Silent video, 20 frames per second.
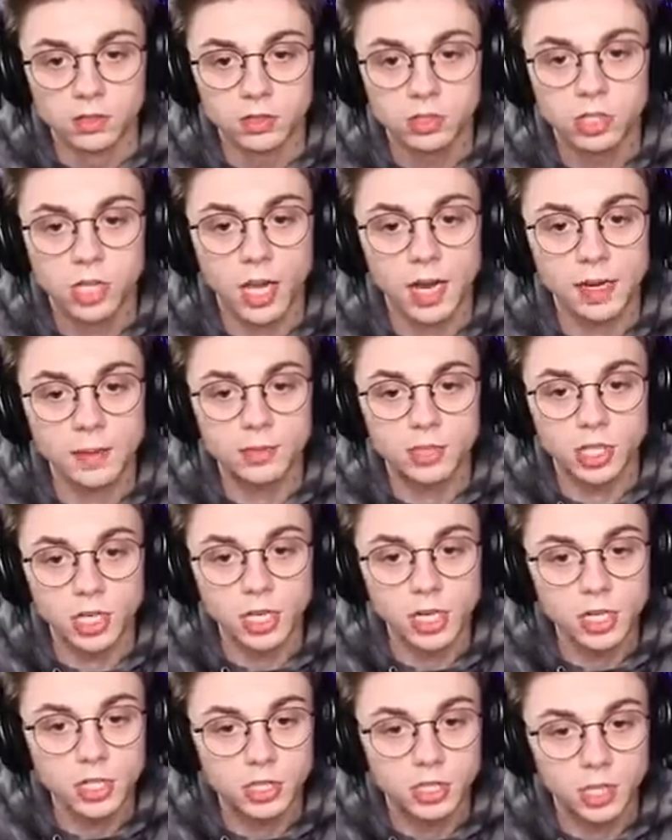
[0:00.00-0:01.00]
game's
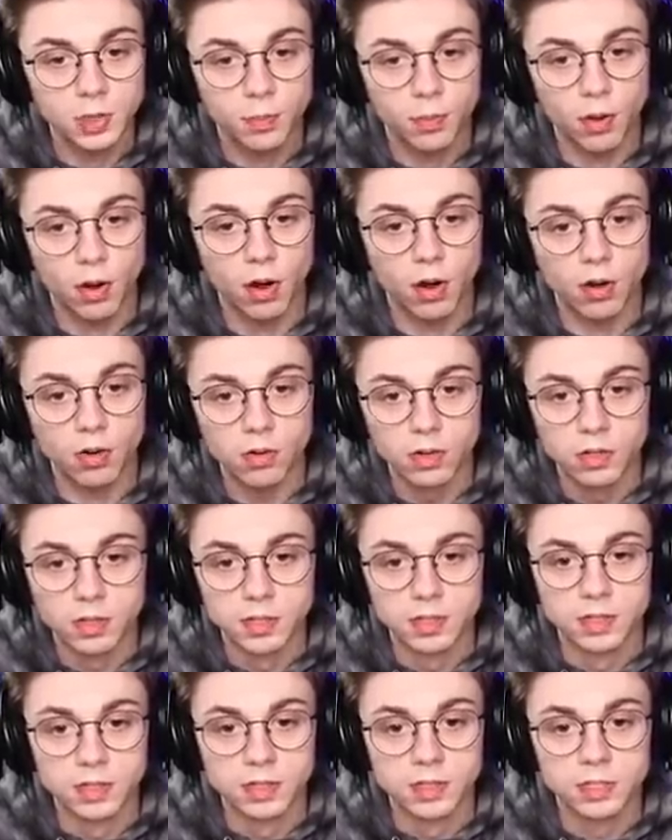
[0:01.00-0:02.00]
easy, bro.
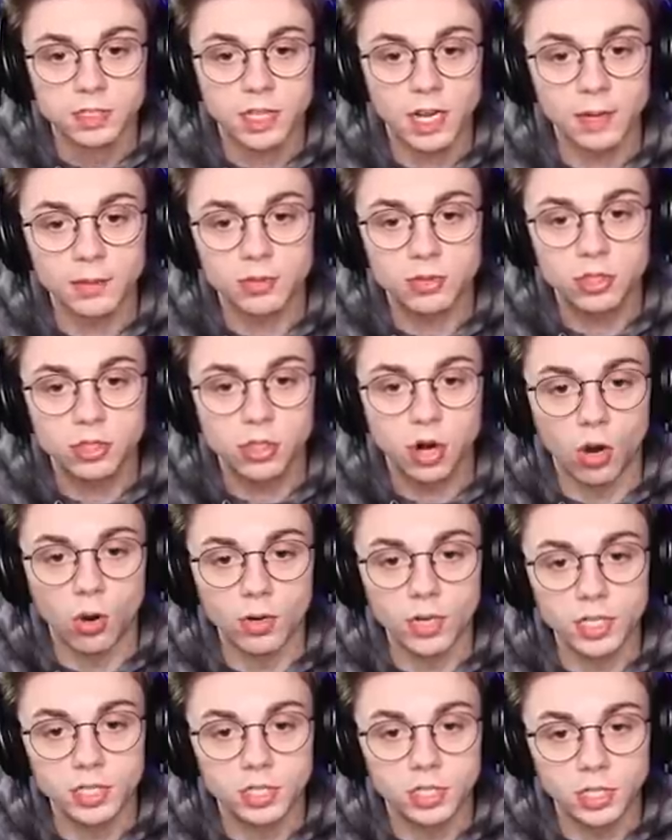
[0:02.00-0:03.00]
This game's so
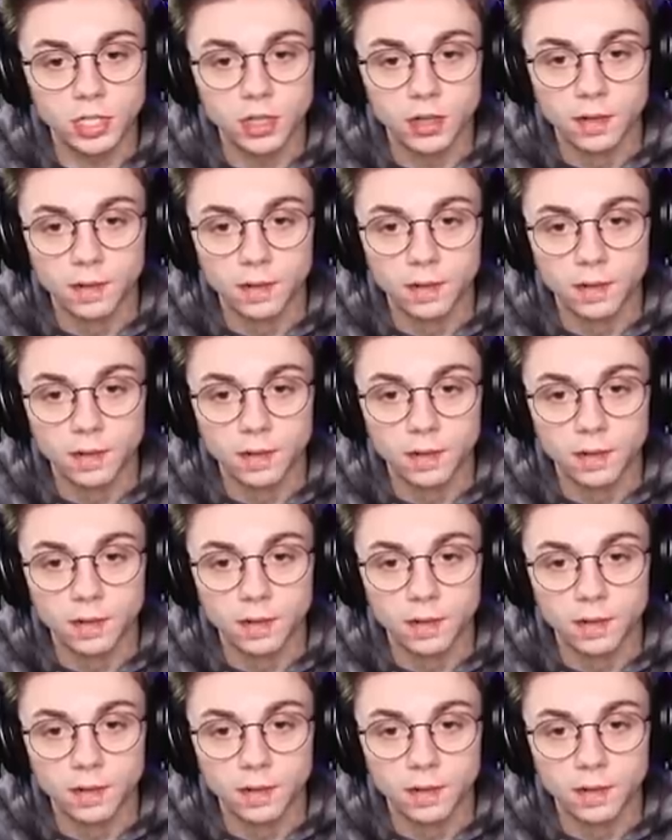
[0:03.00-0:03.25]
easy.